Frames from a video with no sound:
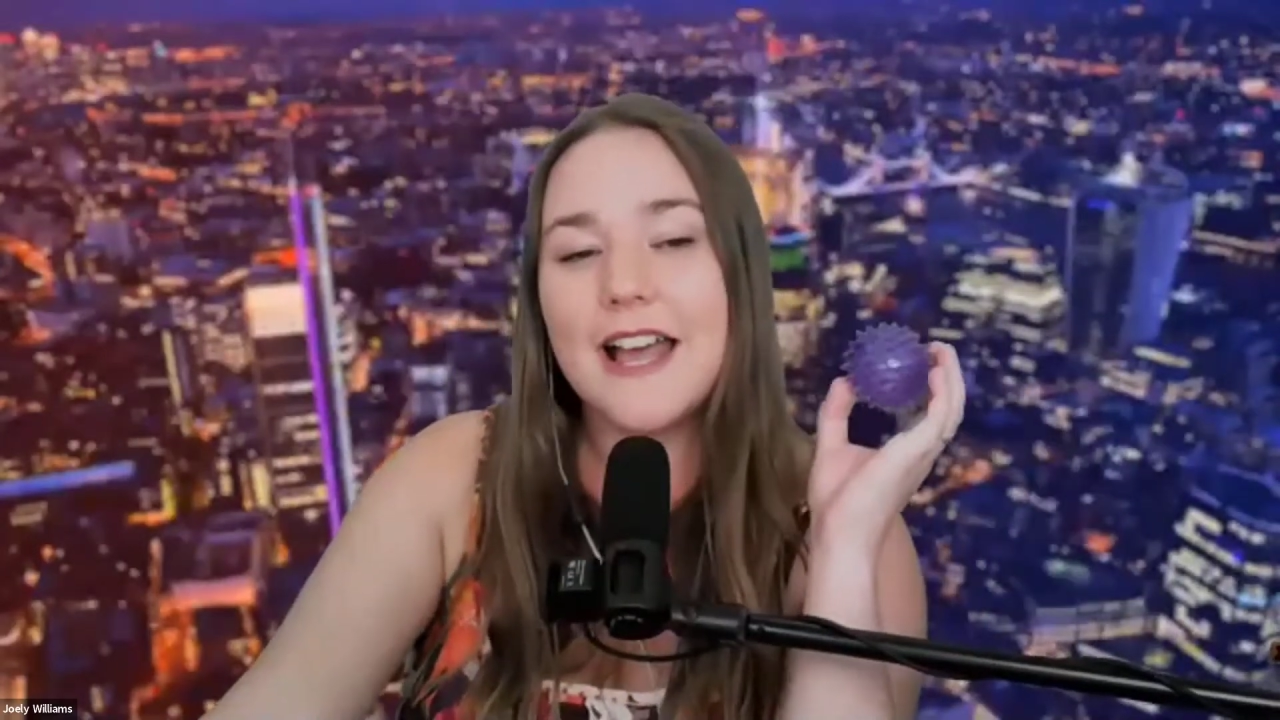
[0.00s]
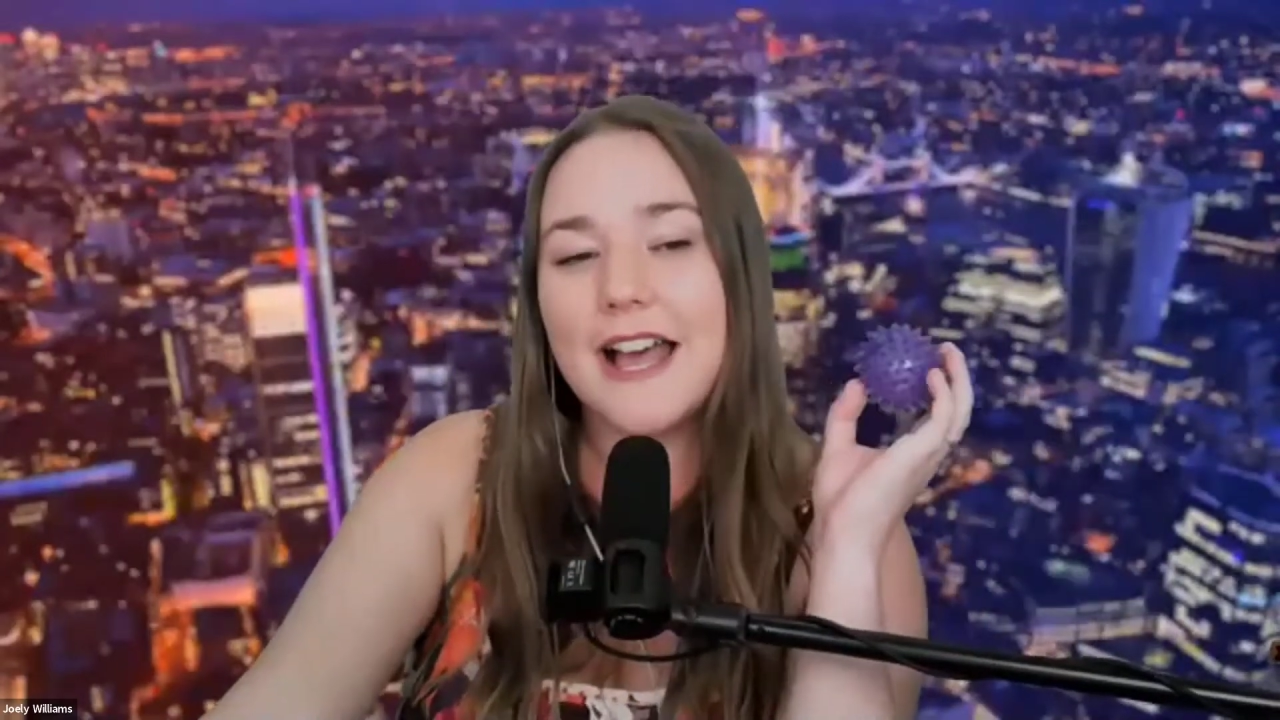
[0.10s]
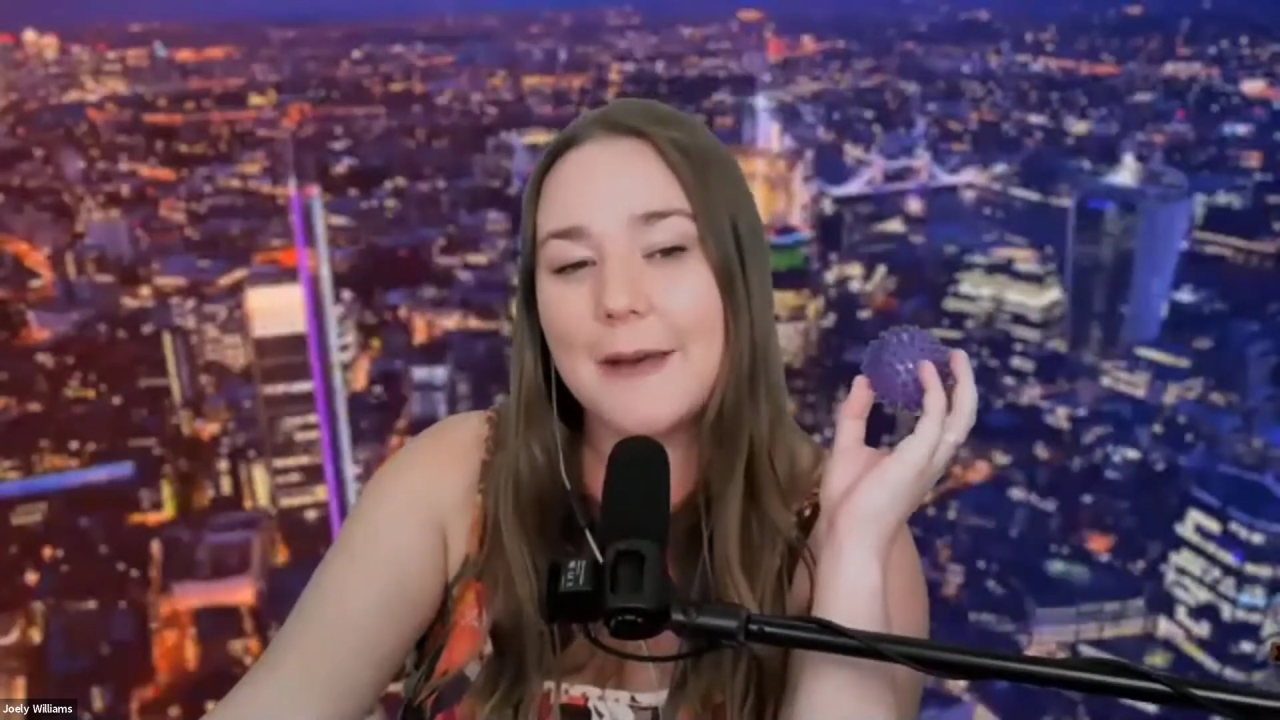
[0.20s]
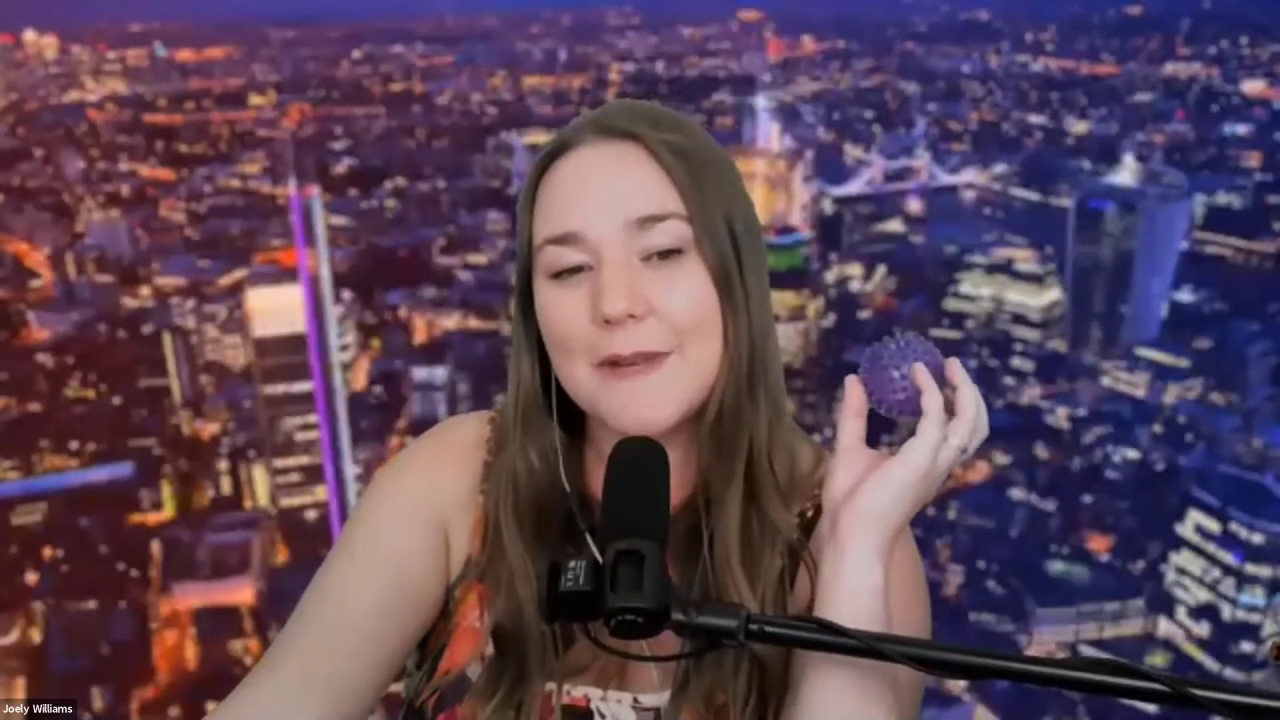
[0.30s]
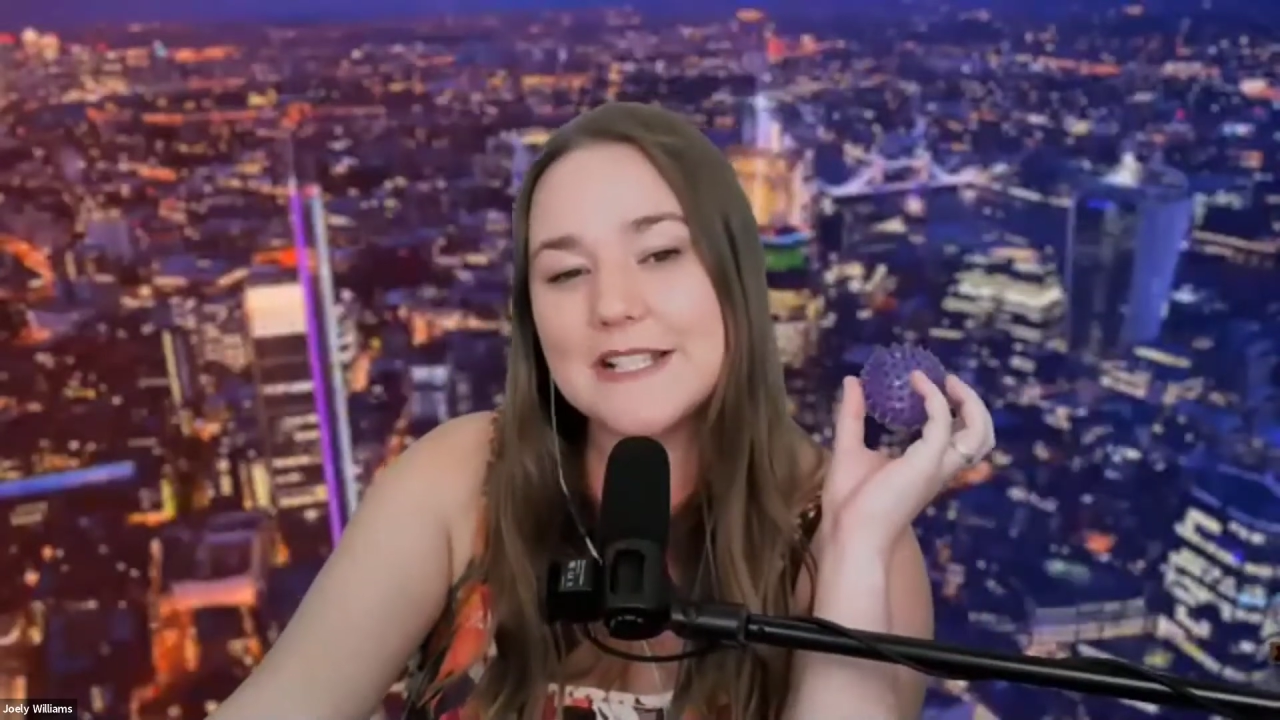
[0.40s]

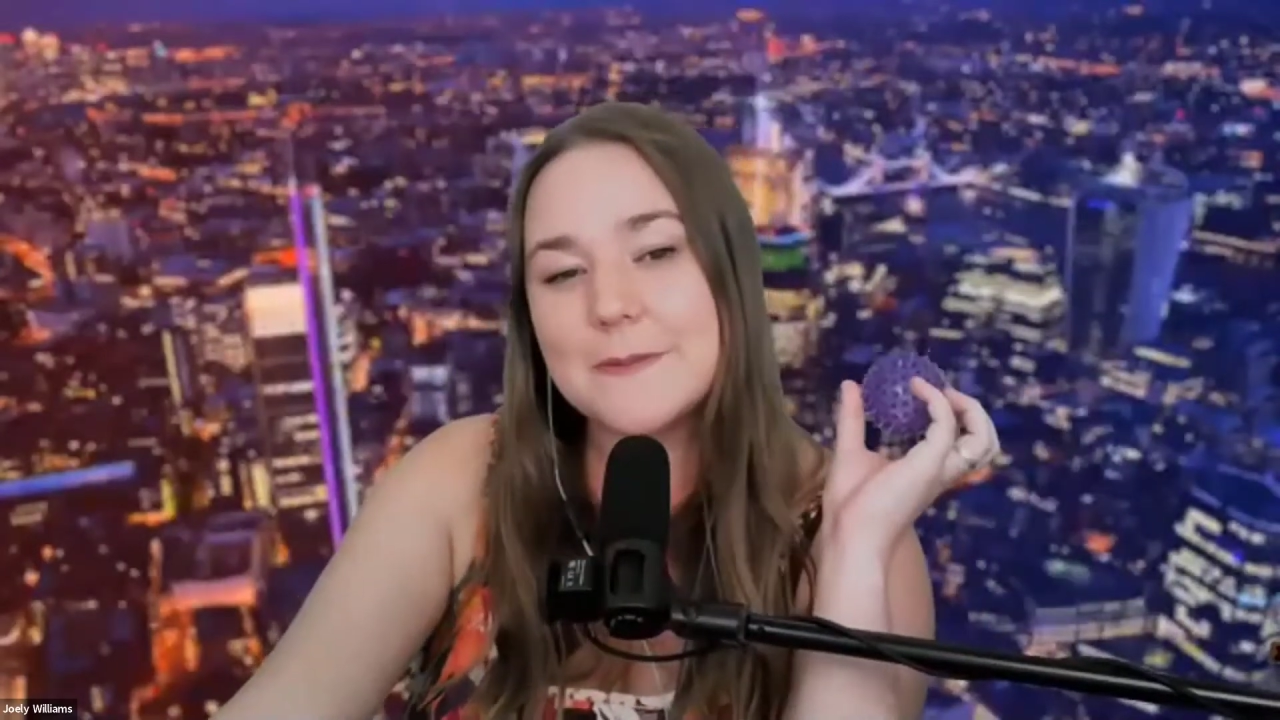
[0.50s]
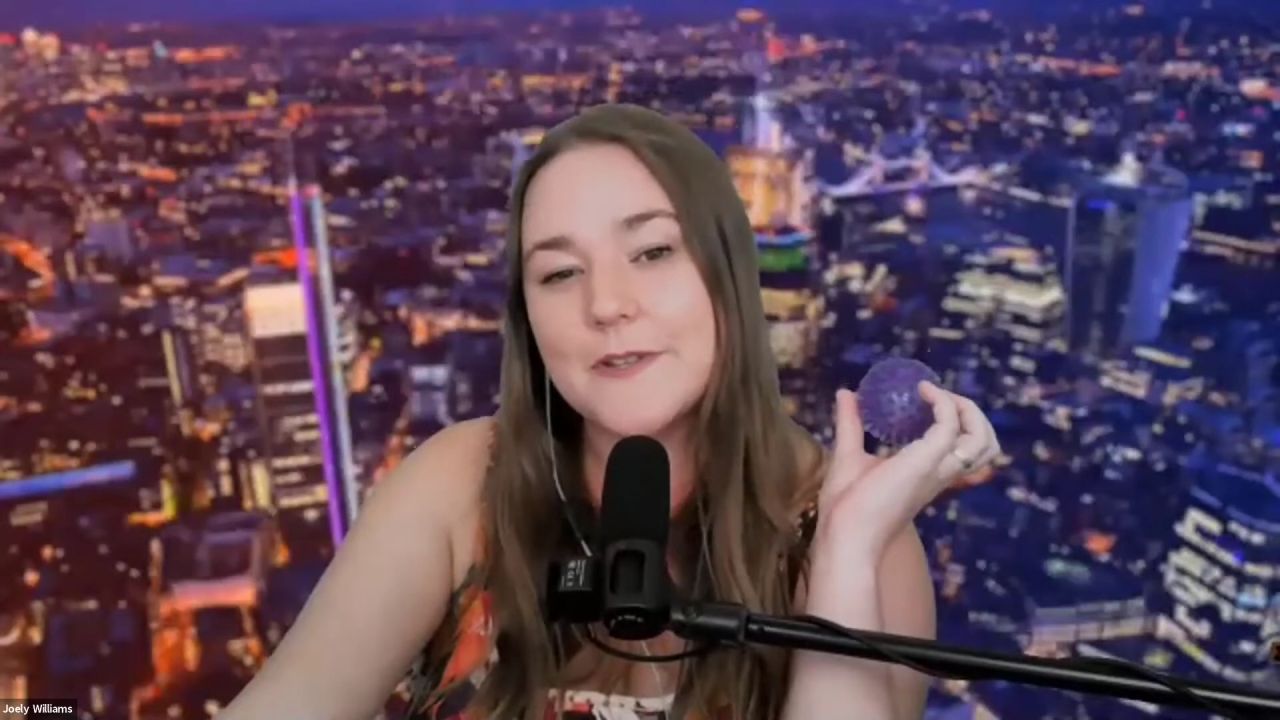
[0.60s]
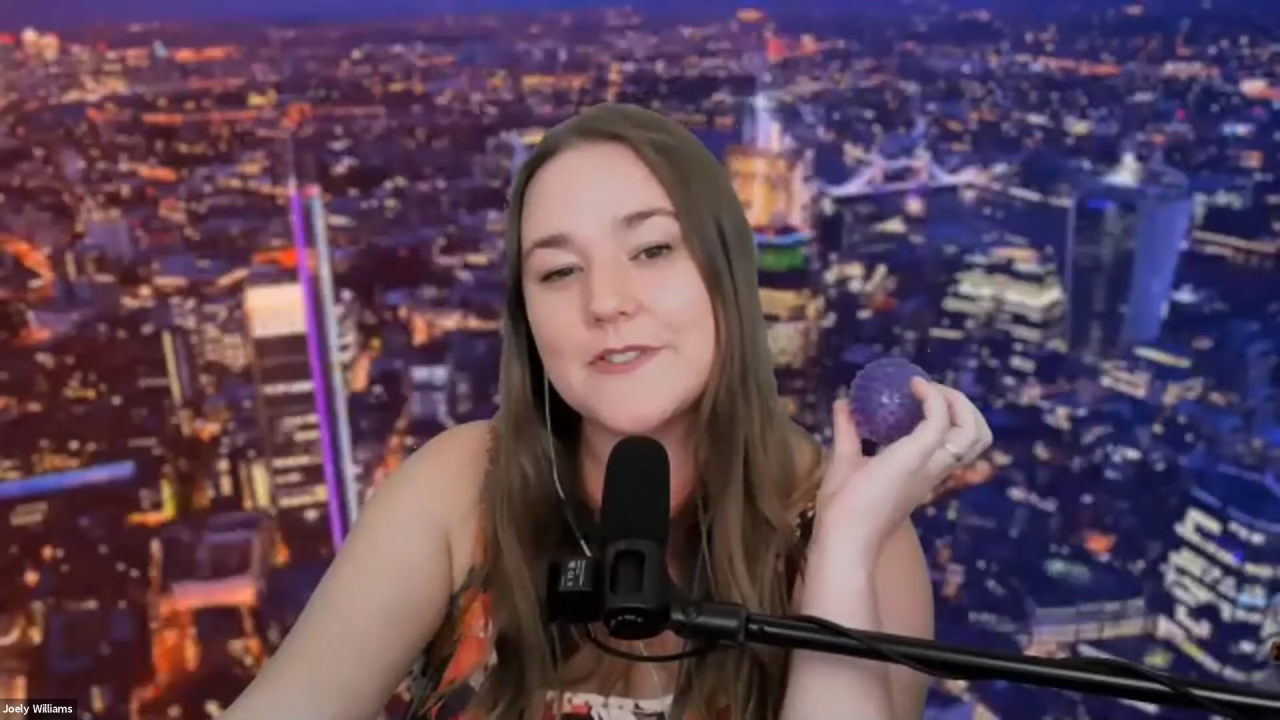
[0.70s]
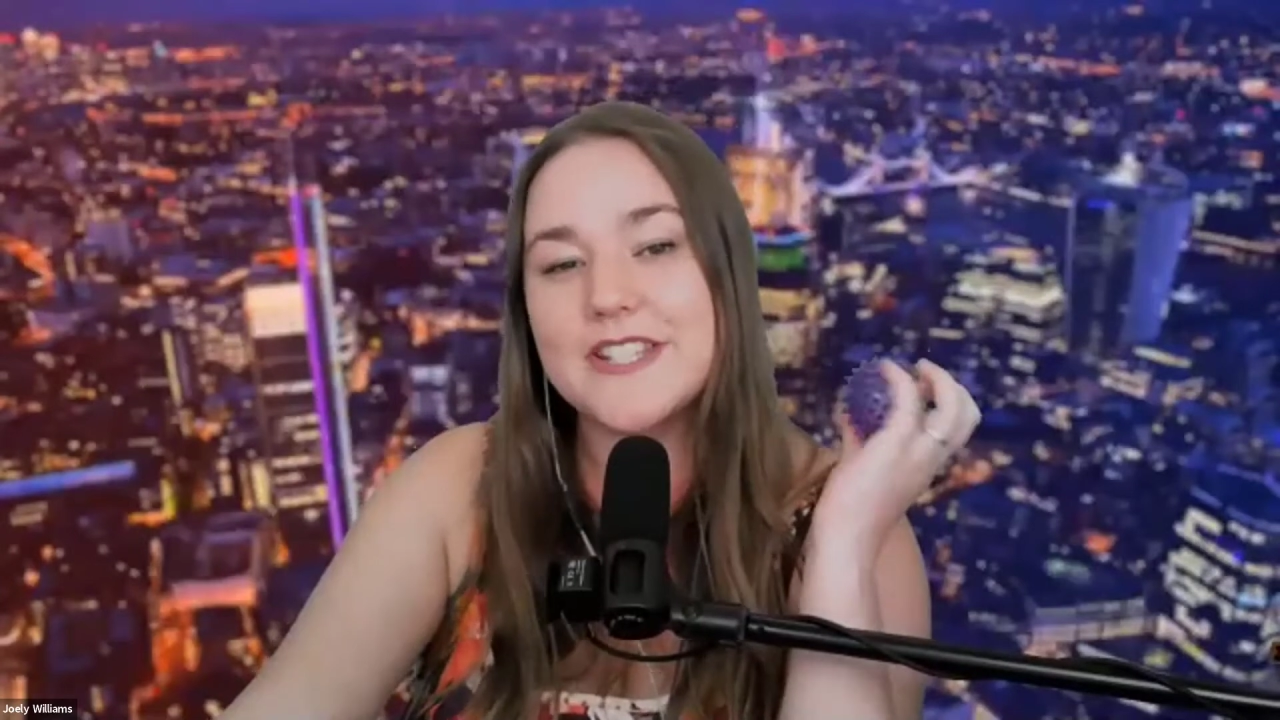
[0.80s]
Am I supposed